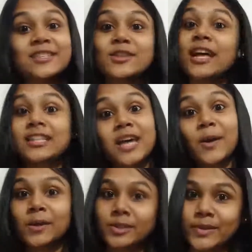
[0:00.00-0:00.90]
So that's
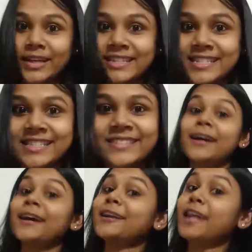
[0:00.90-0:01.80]
how it works.
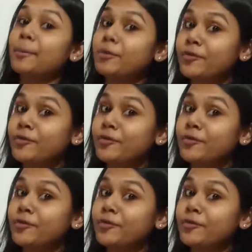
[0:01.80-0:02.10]
Number